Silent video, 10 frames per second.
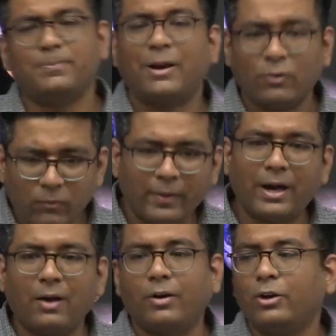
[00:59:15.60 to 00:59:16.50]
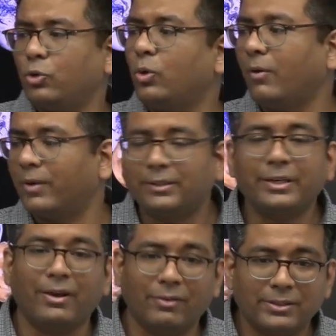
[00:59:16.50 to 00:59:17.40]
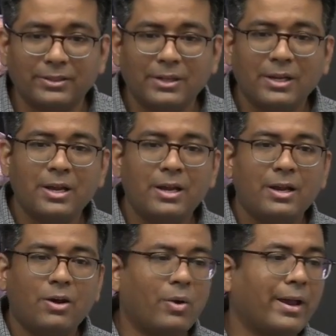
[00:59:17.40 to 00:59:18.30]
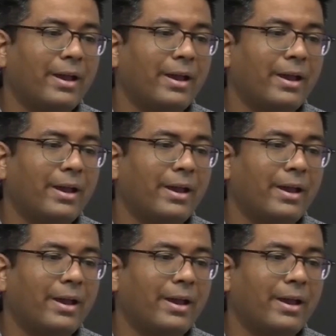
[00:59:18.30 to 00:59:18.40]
of 1 hour, 2 hours, 3 hours. Okay,